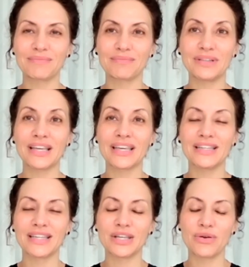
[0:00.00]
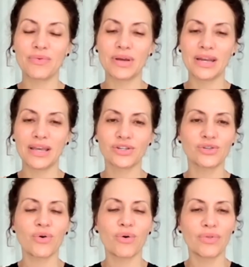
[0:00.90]
I'm going to continue reading as
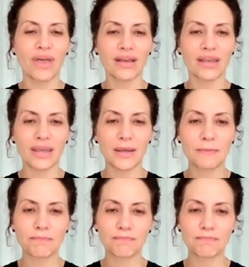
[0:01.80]
you hold that key.